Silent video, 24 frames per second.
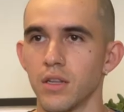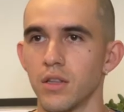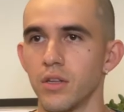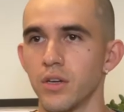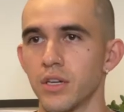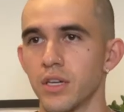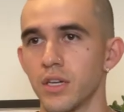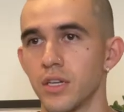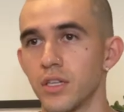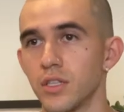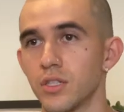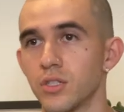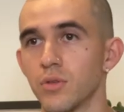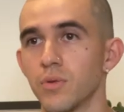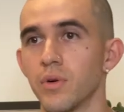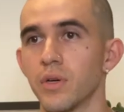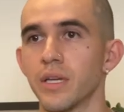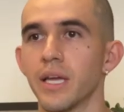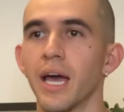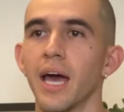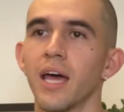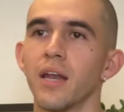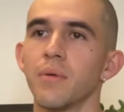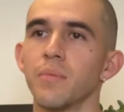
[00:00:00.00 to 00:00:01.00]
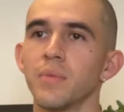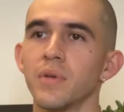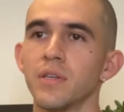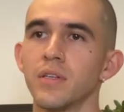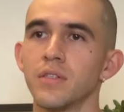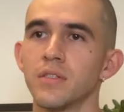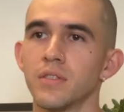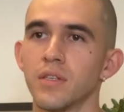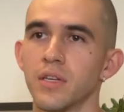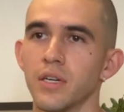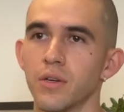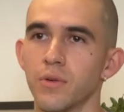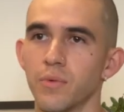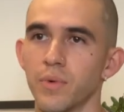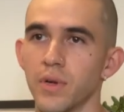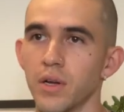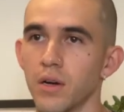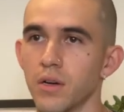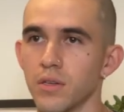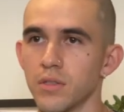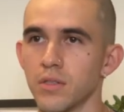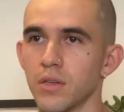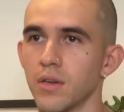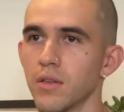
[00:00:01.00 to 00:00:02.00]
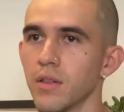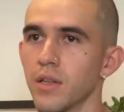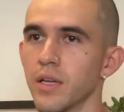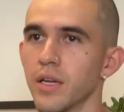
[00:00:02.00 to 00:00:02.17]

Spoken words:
looking into academies like Real Salt